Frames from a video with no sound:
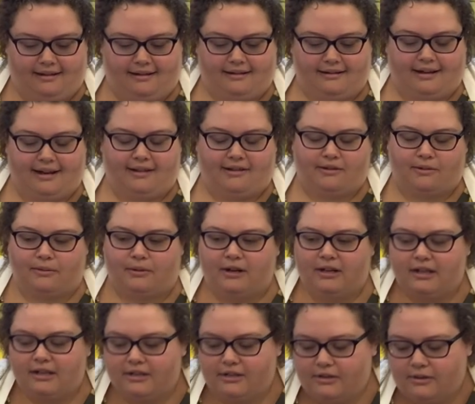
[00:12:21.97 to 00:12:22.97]
Alright, so we're
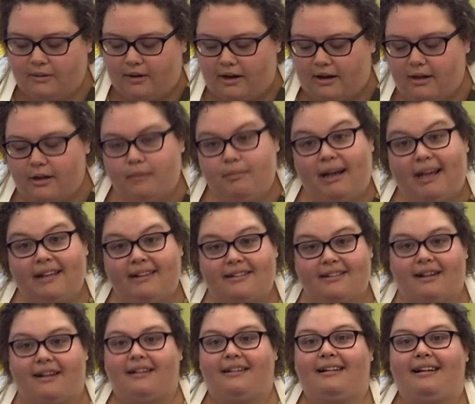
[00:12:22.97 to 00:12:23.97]
going to do our goodbye
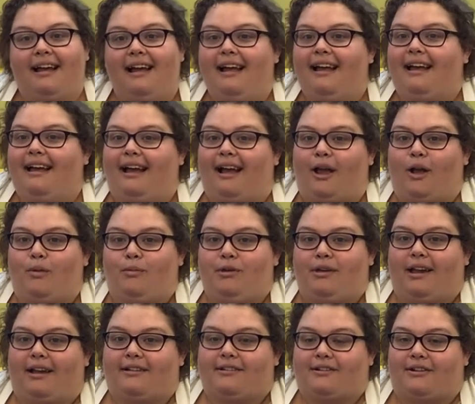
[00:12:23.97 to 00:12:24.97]
song. I hope you
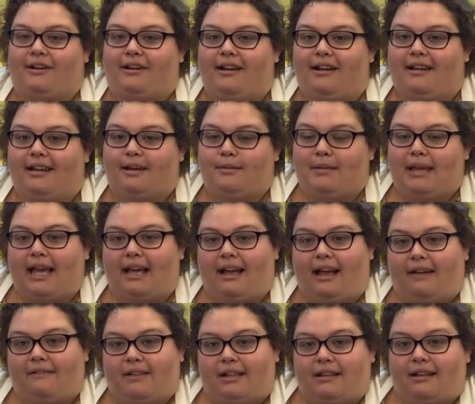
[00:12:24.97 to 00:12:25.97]
guys are going to be
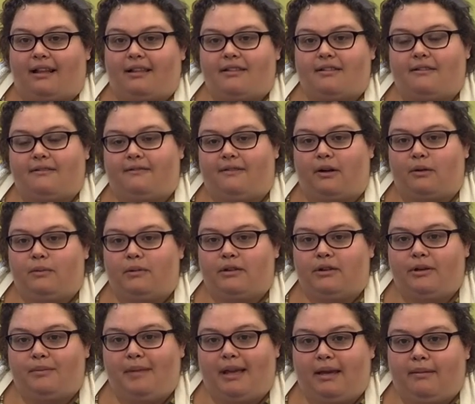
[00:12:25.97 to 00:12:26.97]
having lots of fun with
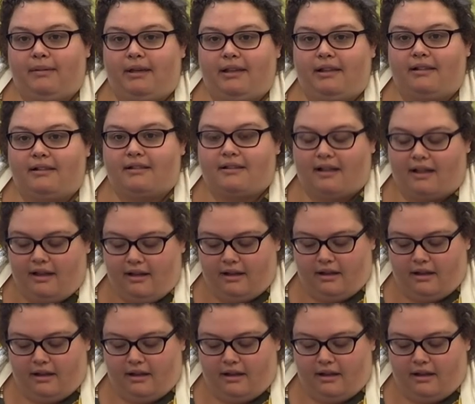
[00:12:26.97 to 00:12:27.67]
your babies